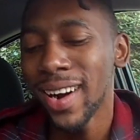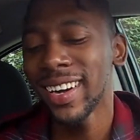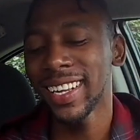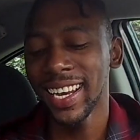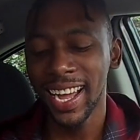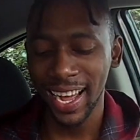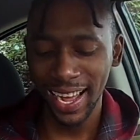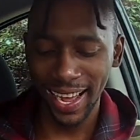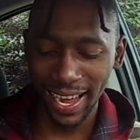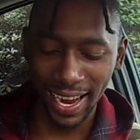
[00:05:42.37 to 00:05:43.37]
Oh
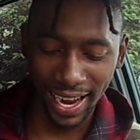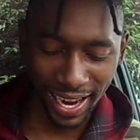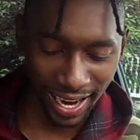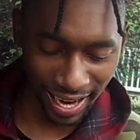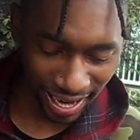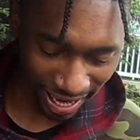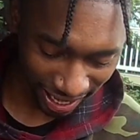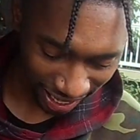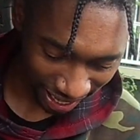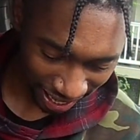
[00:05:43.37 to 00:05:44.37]

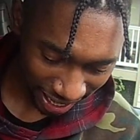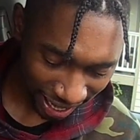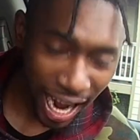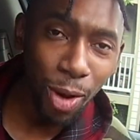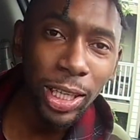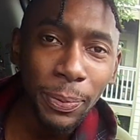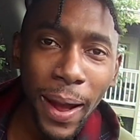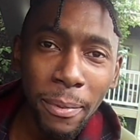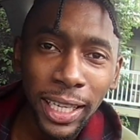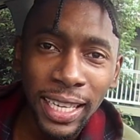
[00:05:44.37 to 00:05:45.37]
God! I wish
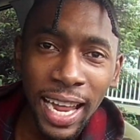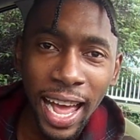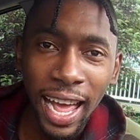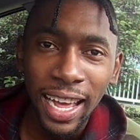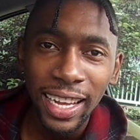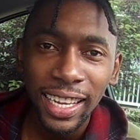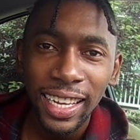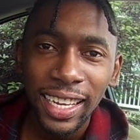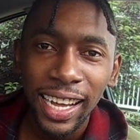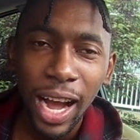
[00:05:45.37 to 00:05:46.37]
mama did there.
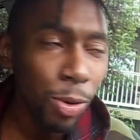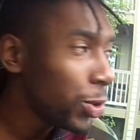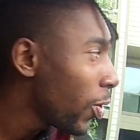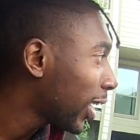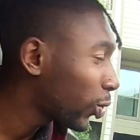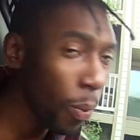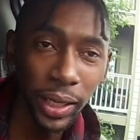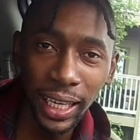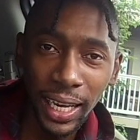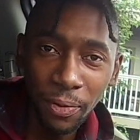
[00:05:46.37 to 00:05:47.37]
I wish
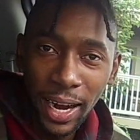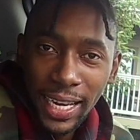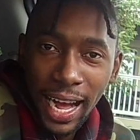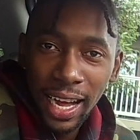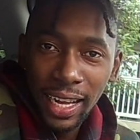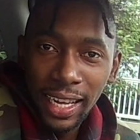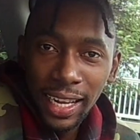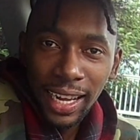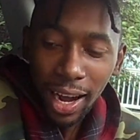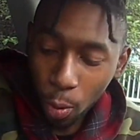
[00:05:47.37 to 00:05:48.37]
somebody live under.
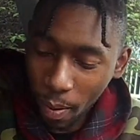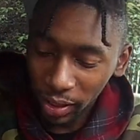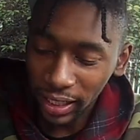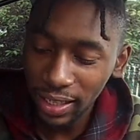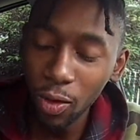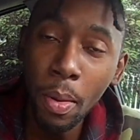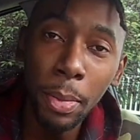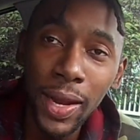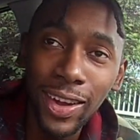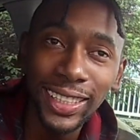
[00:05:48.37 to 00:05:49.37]
And when
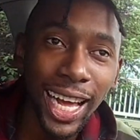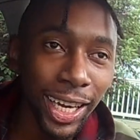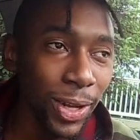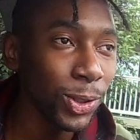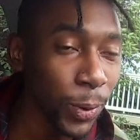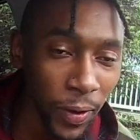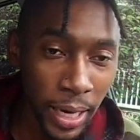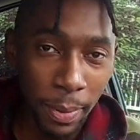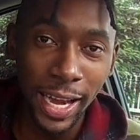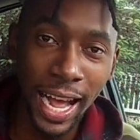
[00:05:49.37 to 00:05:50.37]
me never start the YouTube for
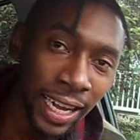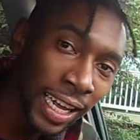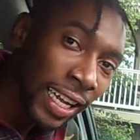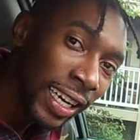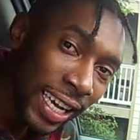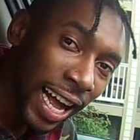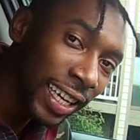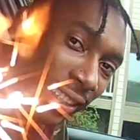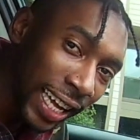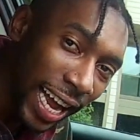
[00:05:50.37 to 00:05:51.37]
them long
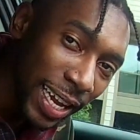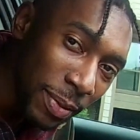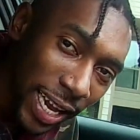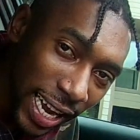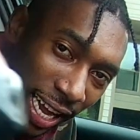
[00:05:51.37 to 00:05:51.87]
time, yeah,